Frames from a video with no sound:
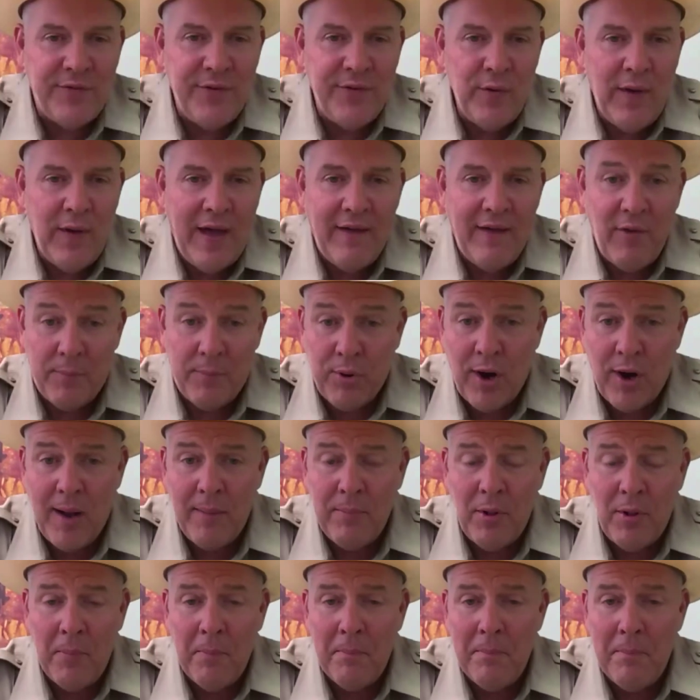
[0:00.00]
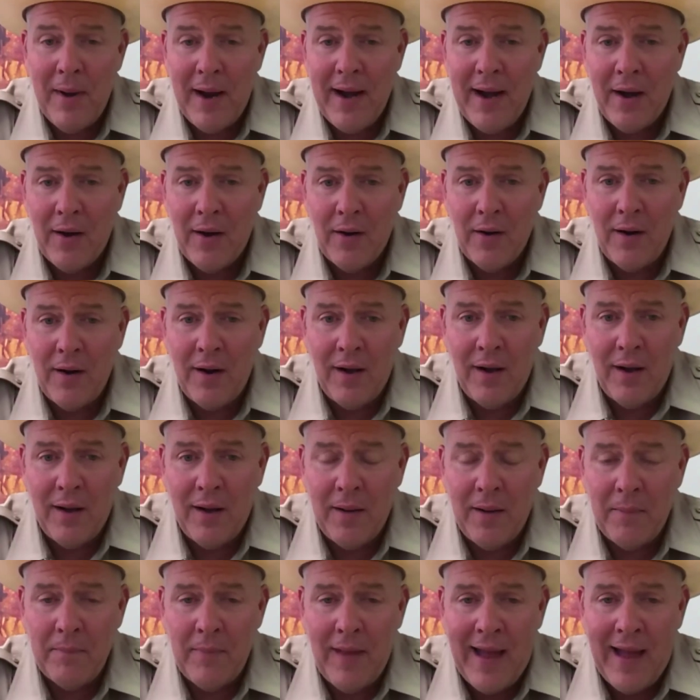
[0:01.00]
if you have a problem bear,
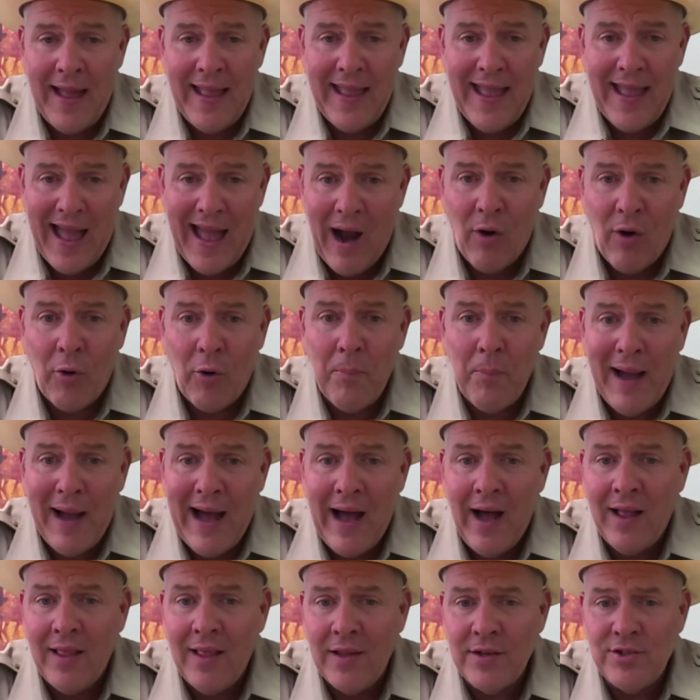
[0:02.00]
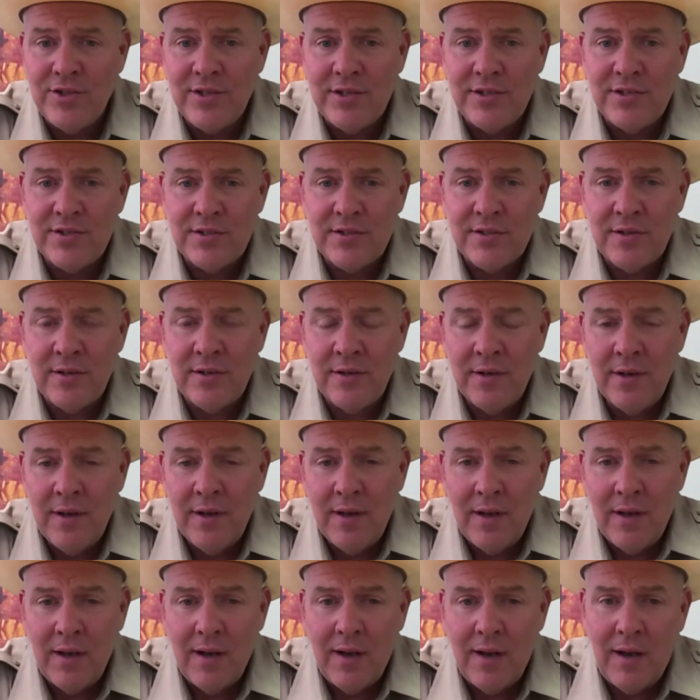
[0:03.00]
um, hey, our biologists
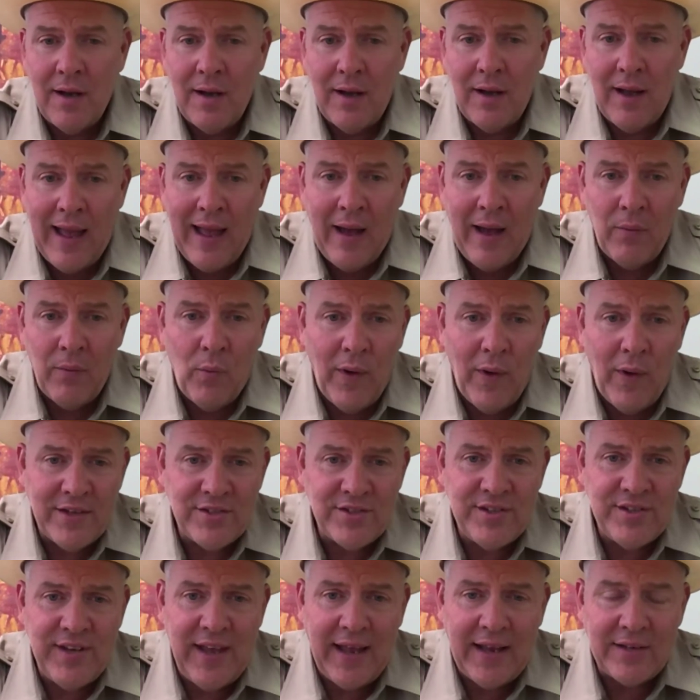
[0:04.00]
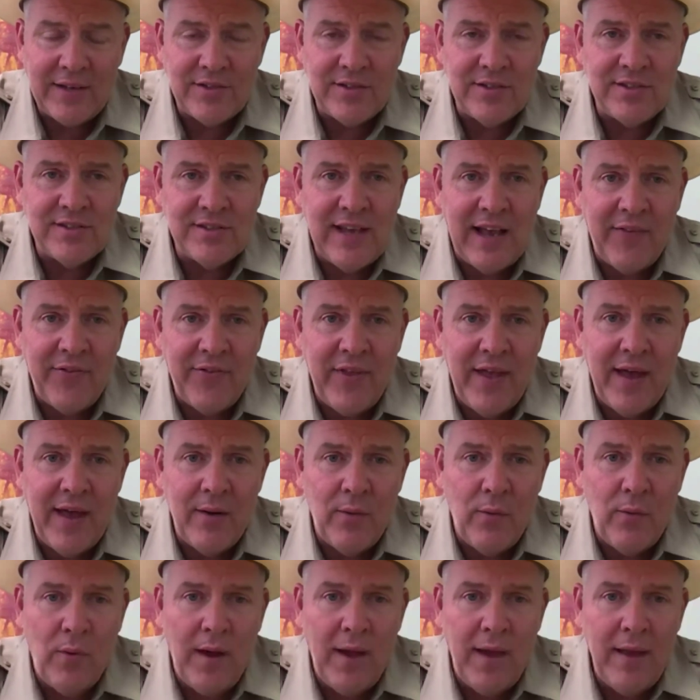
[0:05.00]
uh, out west Texas, out
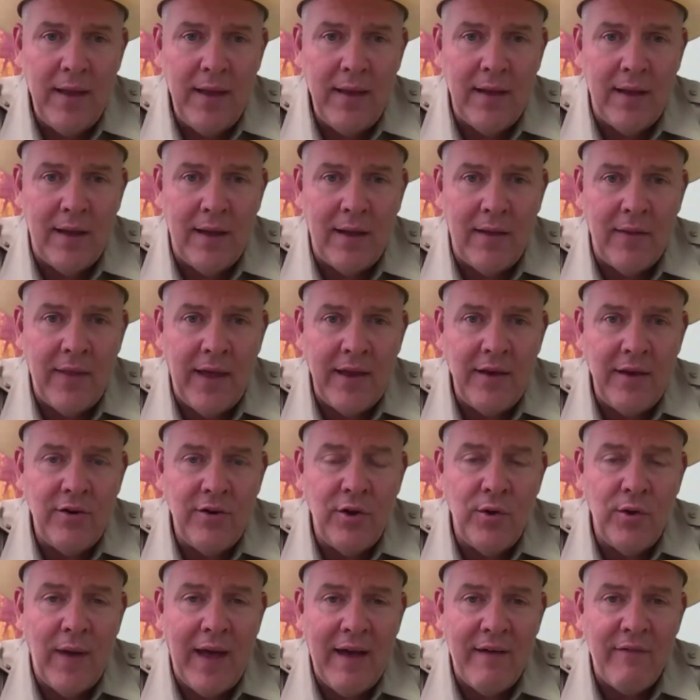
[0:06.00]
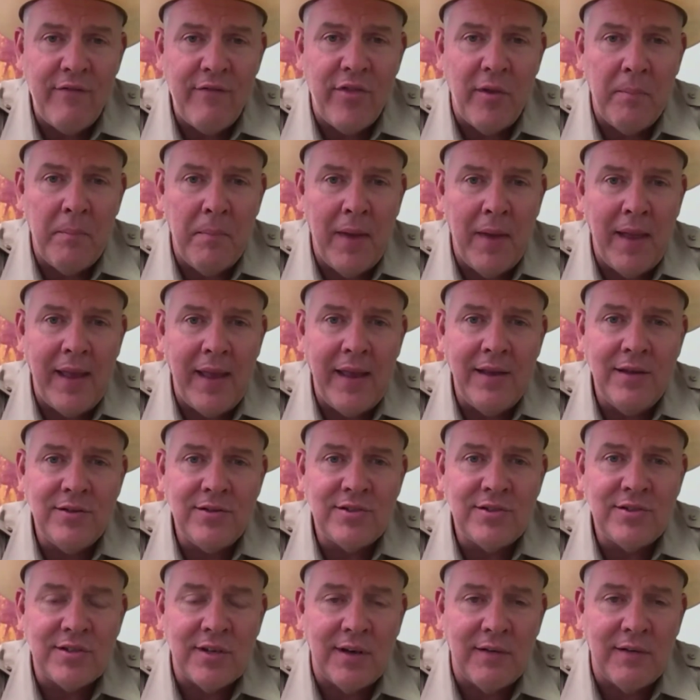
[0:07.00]
that way, uh, they do have the
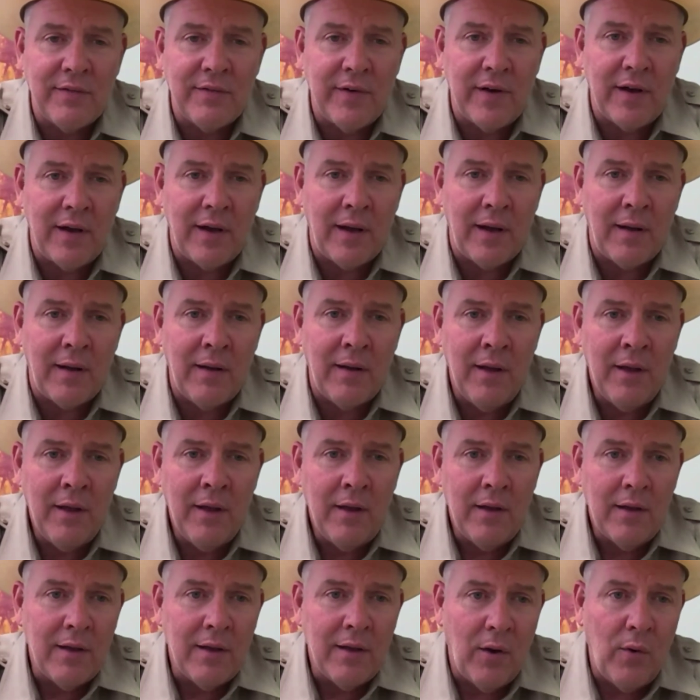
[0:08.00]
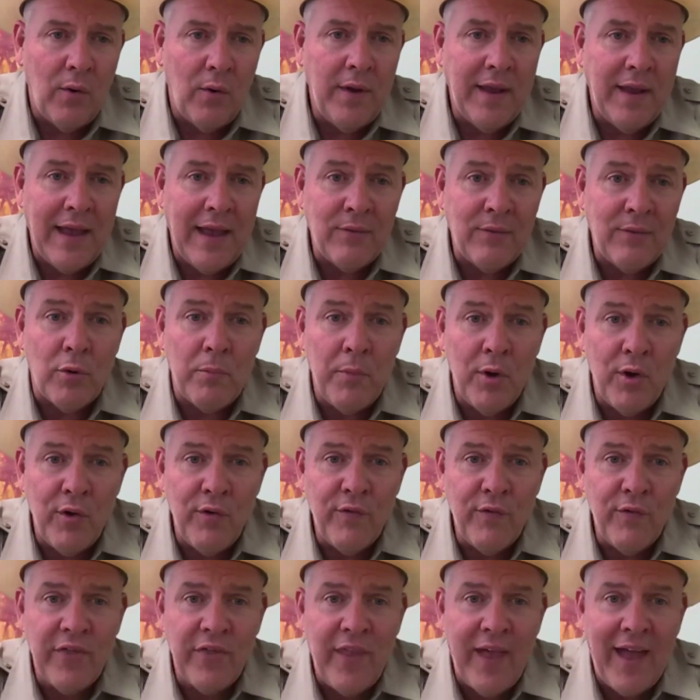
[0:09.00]
means of uh, going and
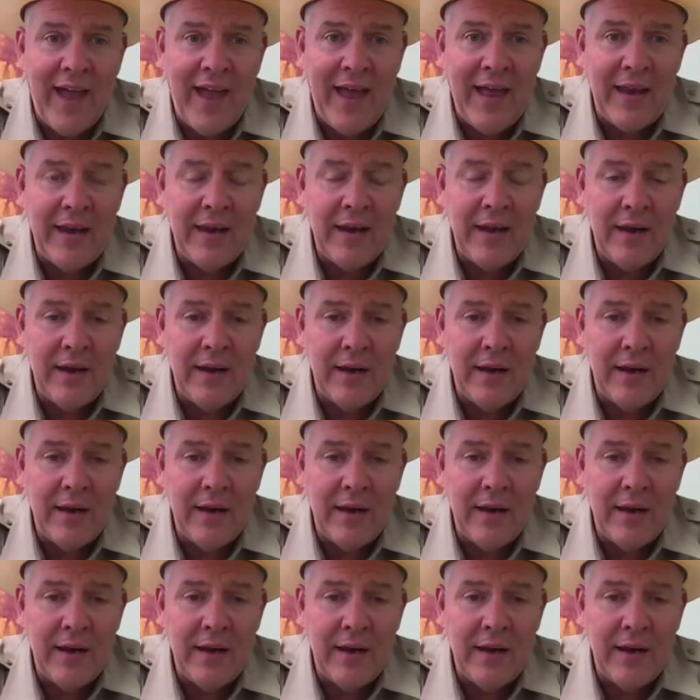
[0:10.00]
removing that.